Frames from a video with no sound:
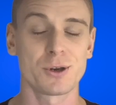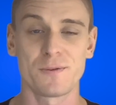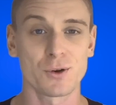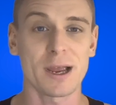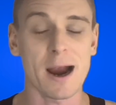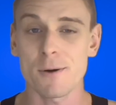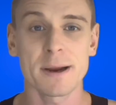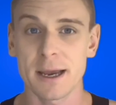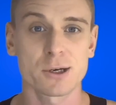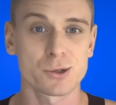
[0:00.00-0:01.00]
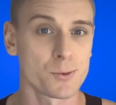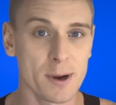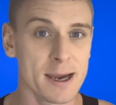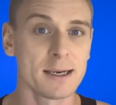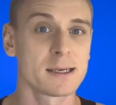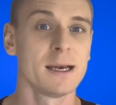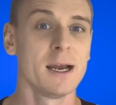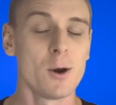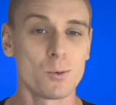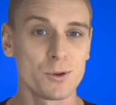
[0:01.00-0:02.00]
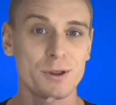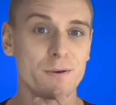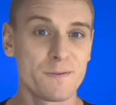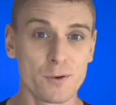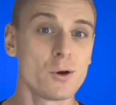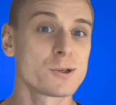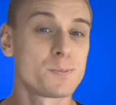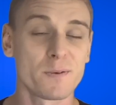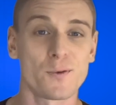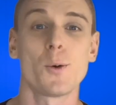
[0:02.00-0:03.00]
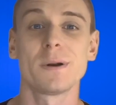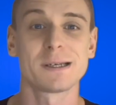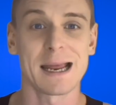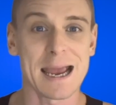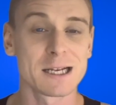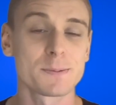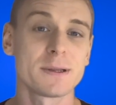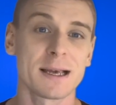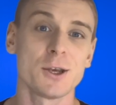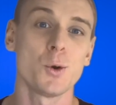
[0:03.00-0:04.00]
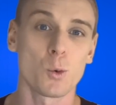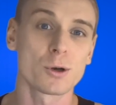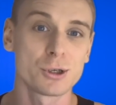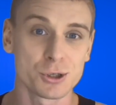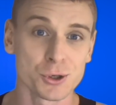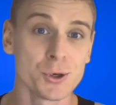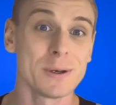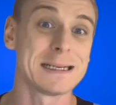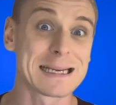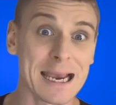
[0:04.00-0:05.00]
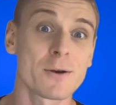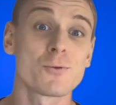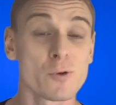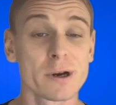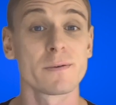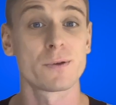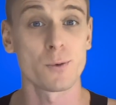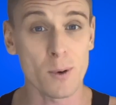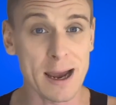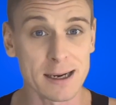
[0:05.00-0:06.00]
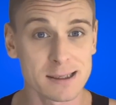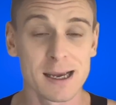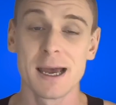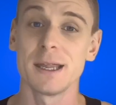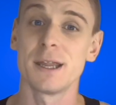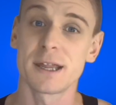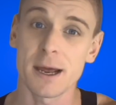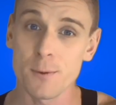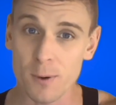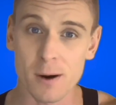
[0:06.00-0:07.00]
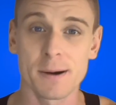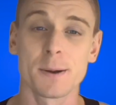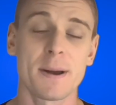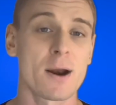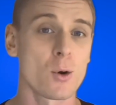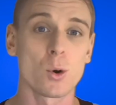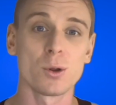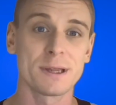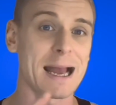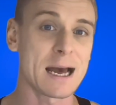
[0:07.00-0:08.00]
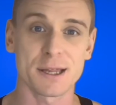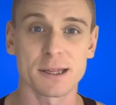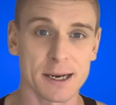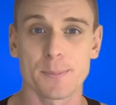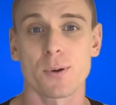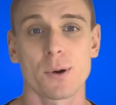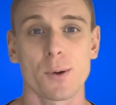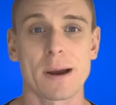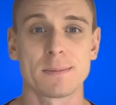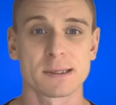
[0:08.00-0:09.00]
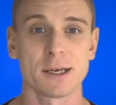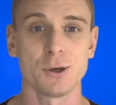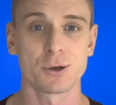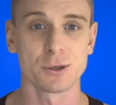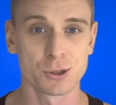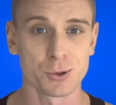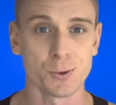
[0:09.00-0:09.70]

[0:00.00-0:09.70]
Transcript: you're carrying extra weight, well then the first performance enhancement that you want to do is get rid of the weight. Then worry about all the athletic programs that you can do.